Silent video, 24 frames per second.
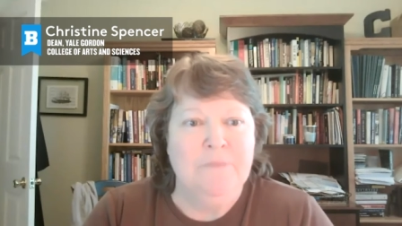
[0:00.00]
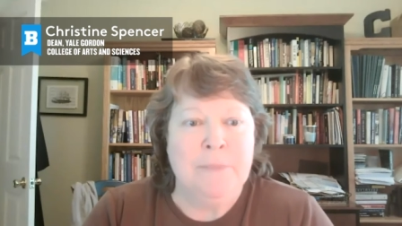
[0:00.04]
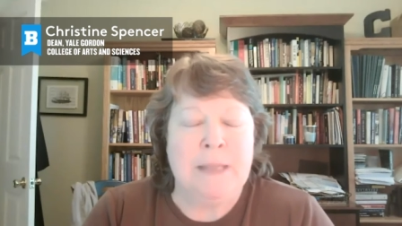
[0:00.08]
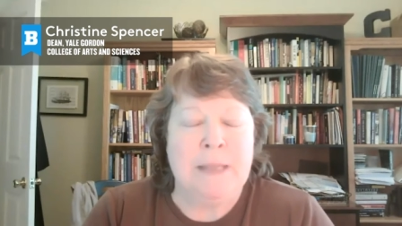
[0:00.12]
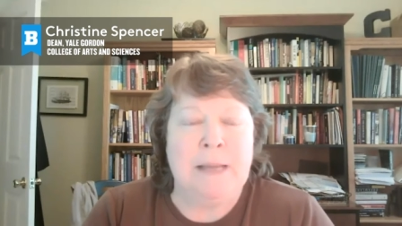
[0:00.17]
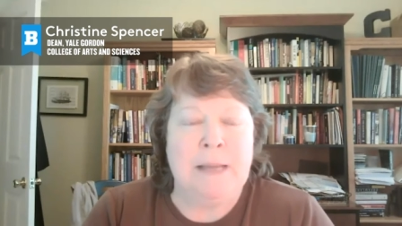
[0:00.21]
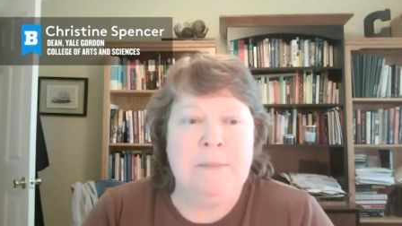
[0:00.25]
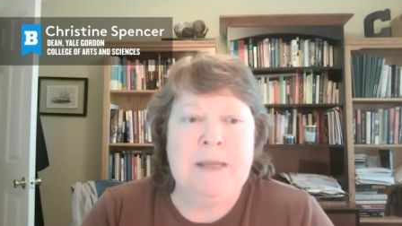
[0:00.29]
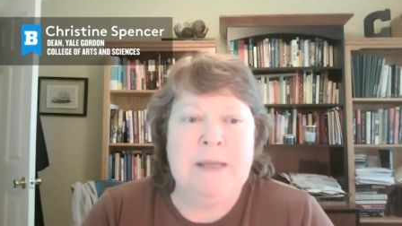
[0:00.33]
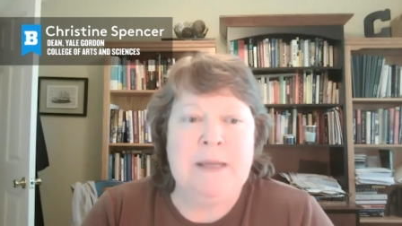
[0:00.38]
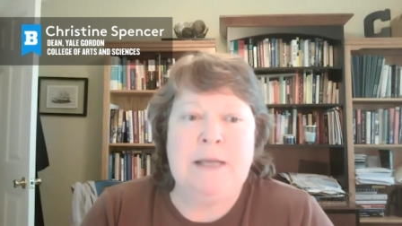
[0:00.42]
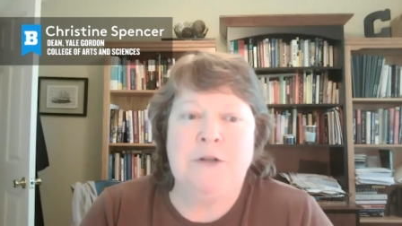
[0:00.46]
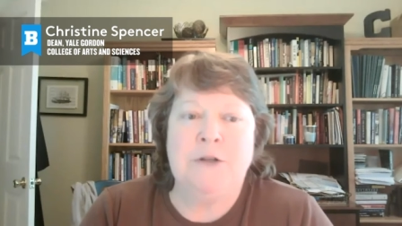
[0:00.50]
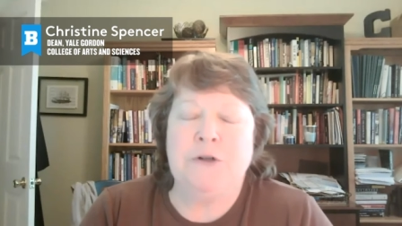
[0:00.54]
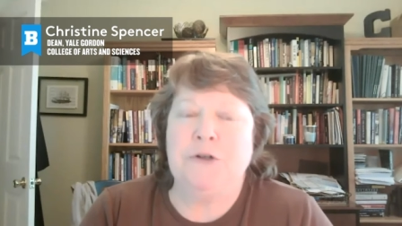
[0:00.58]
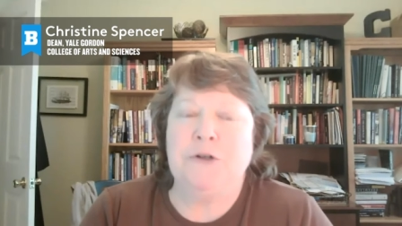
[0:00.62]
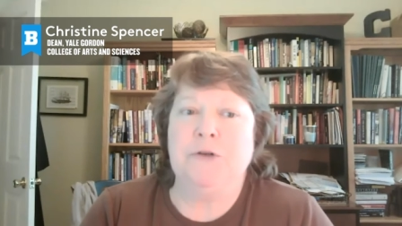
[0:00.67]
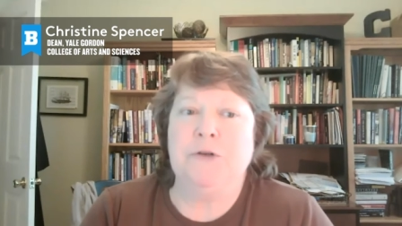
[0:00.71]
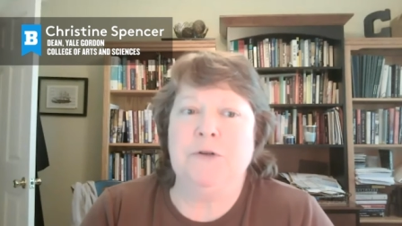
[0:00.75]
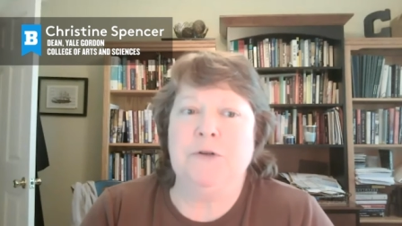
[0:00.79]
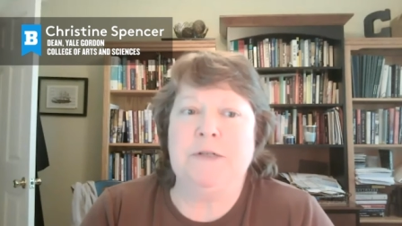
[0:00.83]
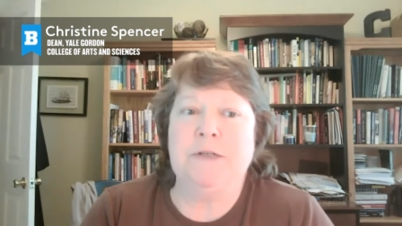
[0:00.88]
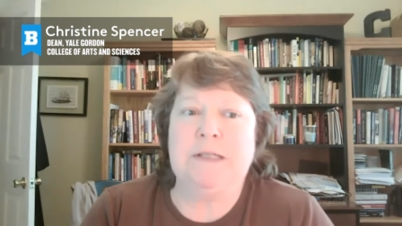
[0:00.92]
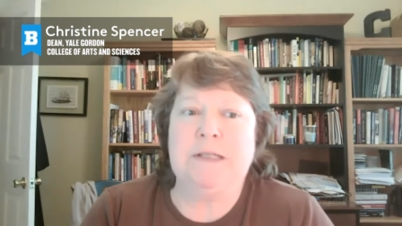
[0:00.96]
let me
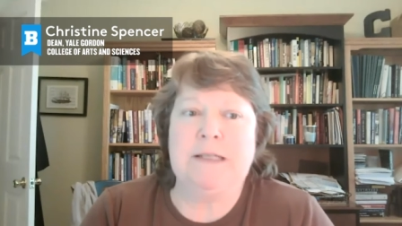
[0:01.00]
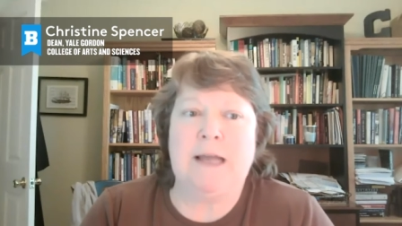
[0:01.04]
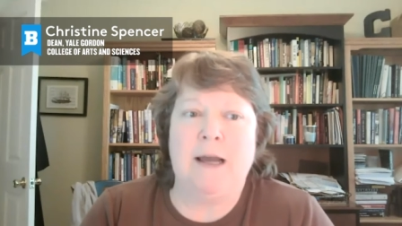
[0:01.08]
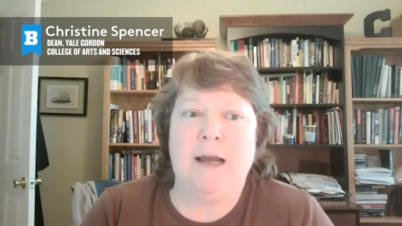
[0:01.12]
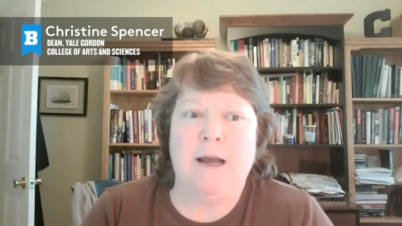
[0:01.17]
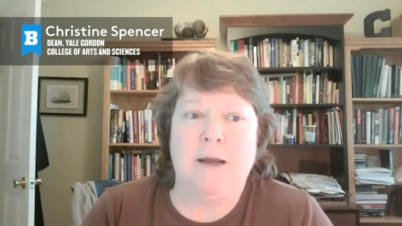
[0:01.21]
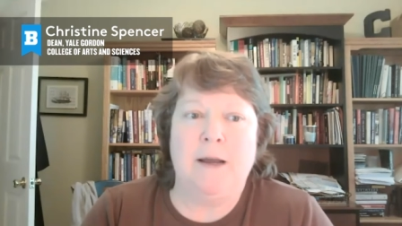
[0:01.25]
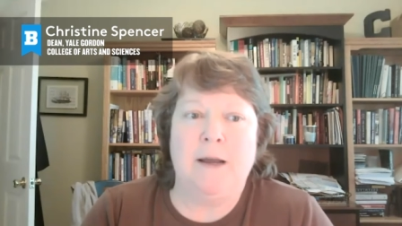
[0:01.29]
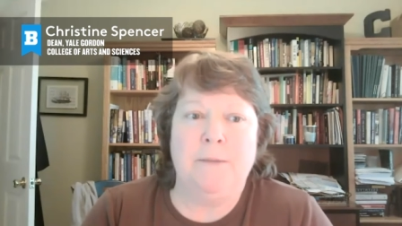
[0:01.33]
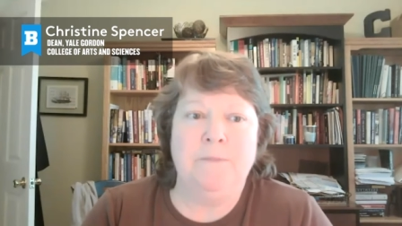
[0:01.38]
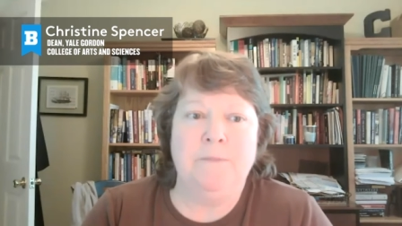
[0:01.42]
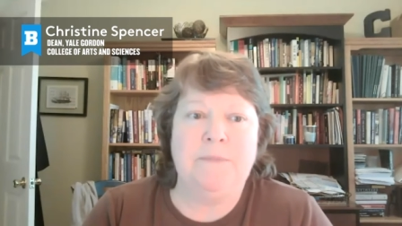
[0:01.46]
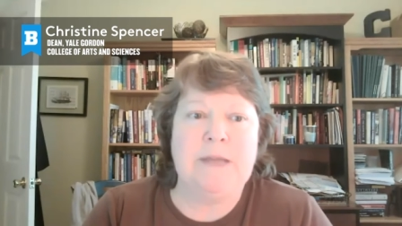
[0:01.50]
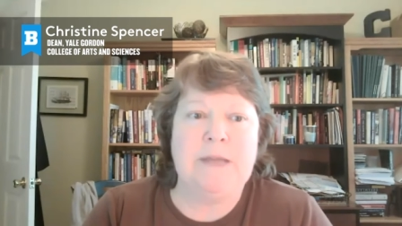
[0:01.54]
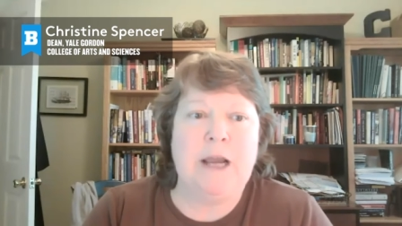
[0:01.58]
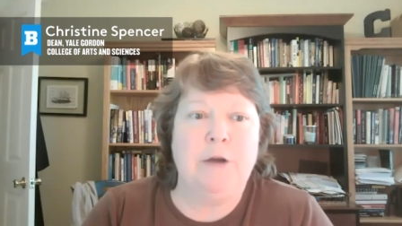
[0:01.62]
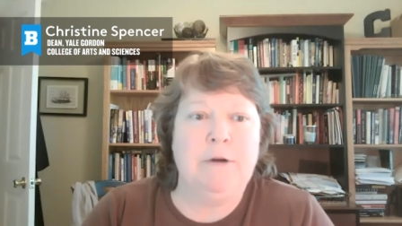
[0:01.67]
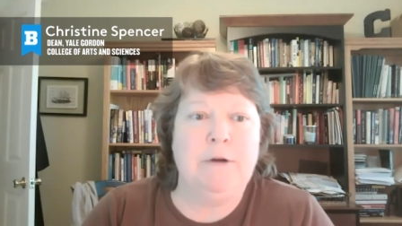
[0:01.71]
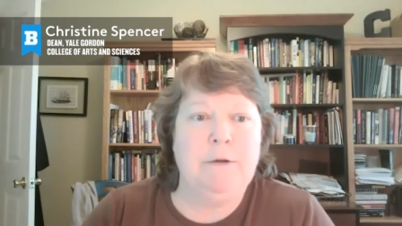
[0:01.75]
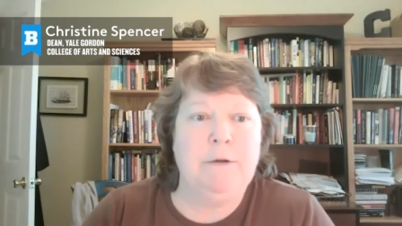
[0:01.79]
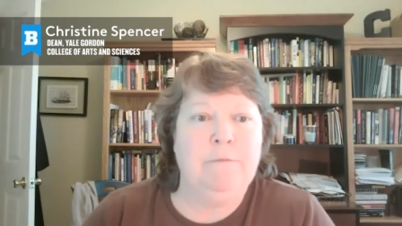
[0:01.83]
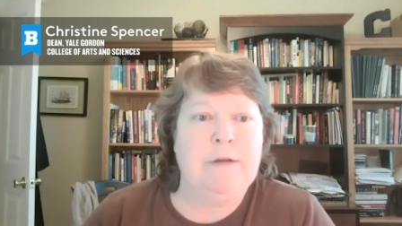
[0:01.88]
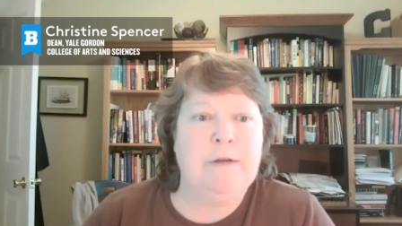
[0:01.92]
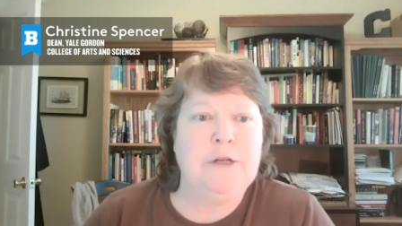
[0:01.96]
introduce um,
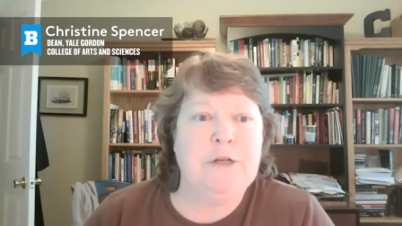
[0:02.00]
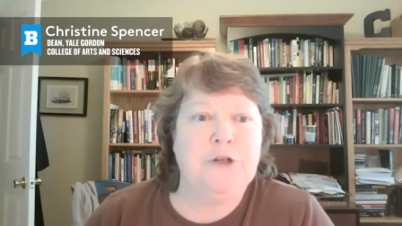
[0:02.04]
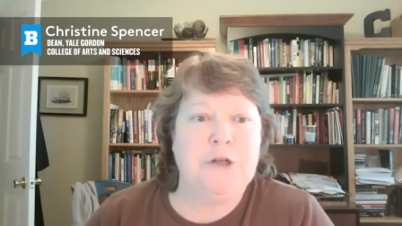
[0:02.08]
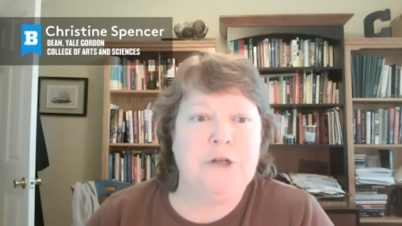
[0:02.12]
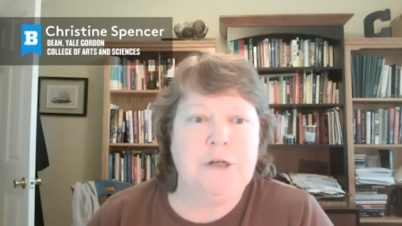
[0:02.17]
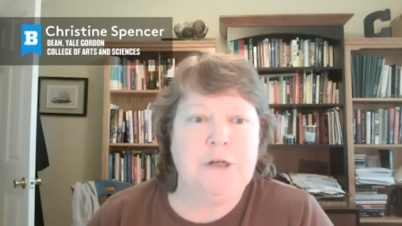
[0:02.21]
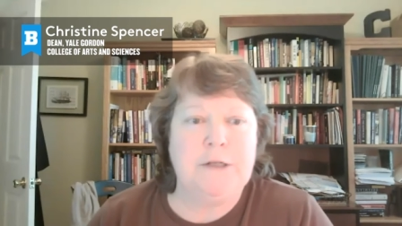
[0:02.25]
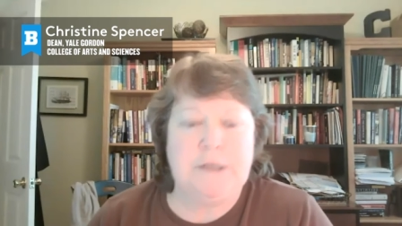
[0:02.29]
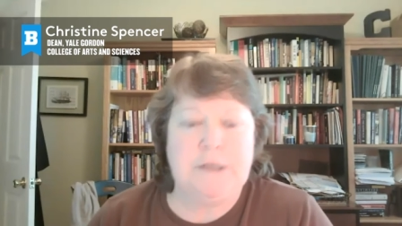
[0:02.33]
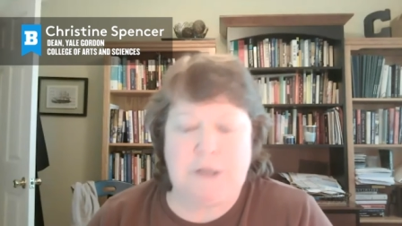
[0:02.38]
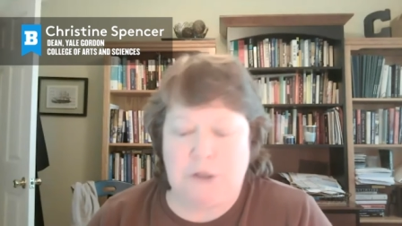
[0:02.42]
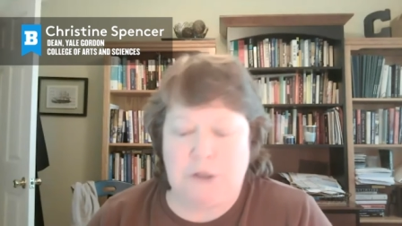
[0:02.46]
Terry Richards,